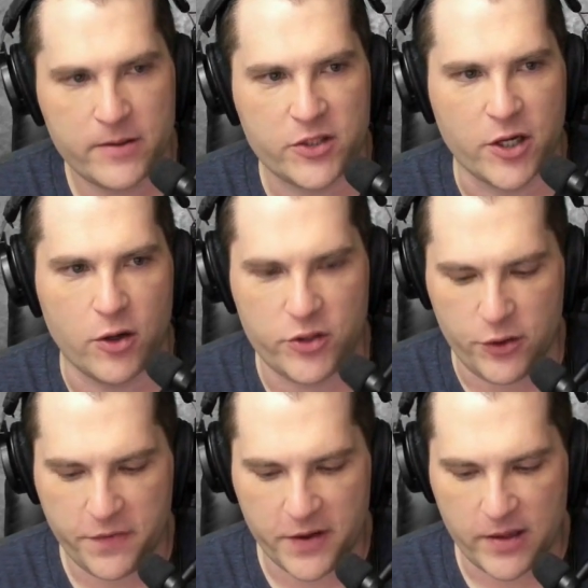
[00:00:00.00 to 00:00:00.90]
So, do
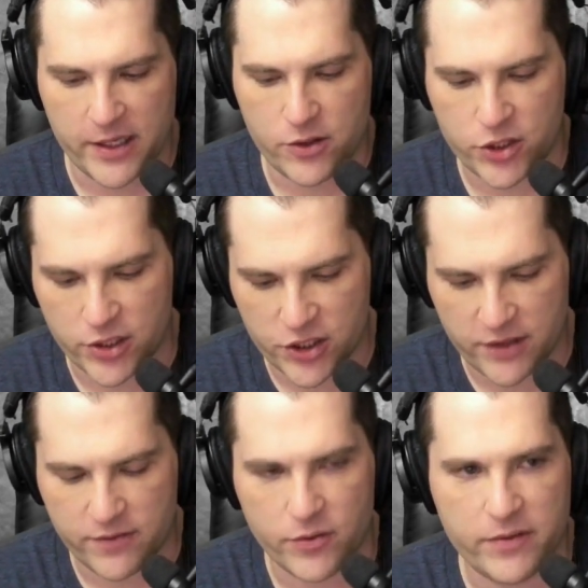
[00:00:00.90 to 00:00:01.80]
you feel like you should have
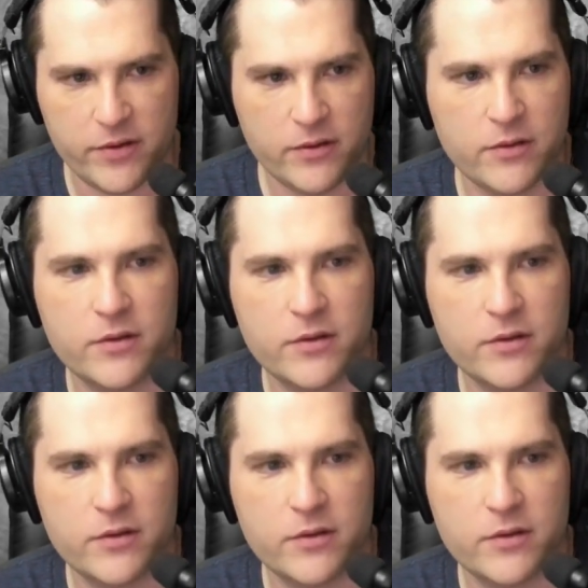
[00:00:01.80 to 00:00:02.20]
shoved the river?